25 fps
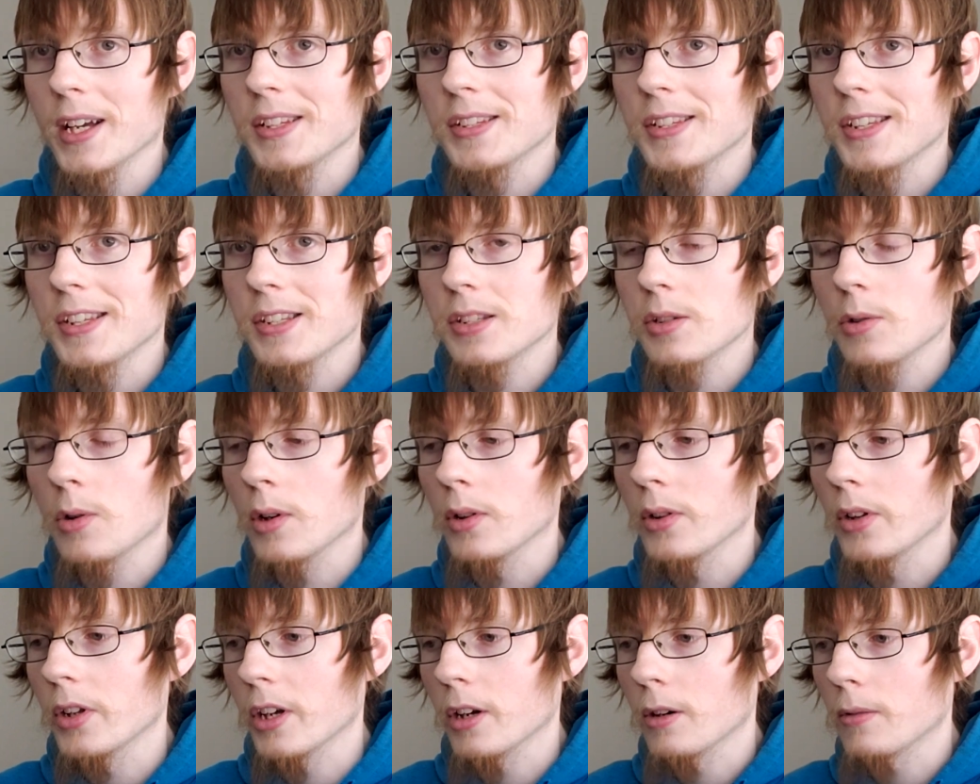into the store
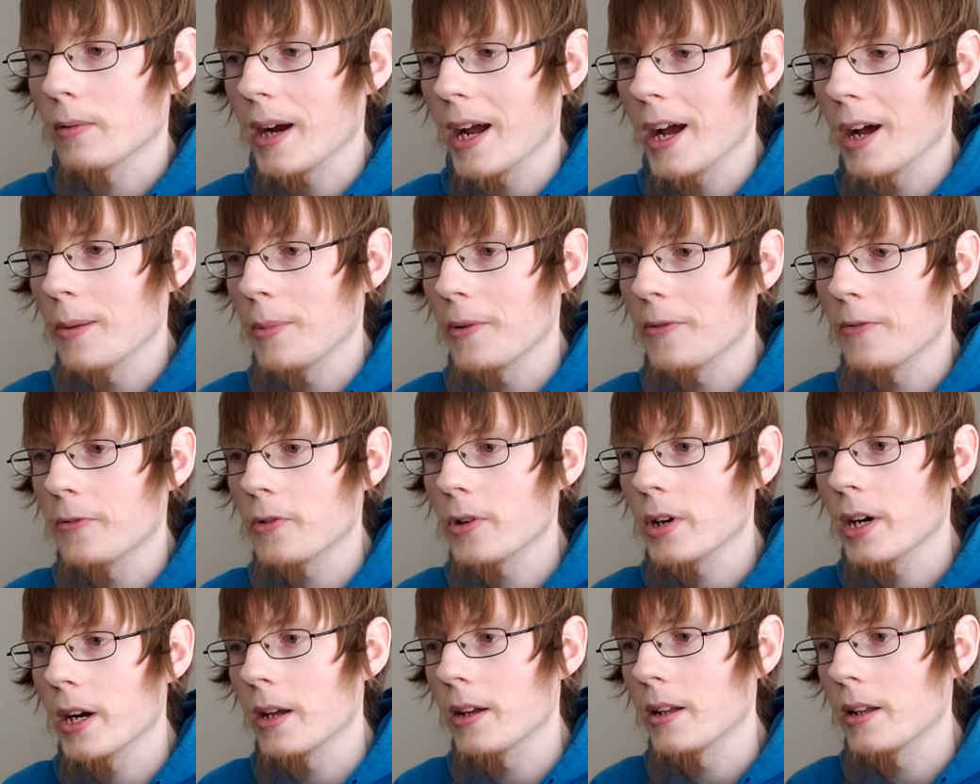and look around before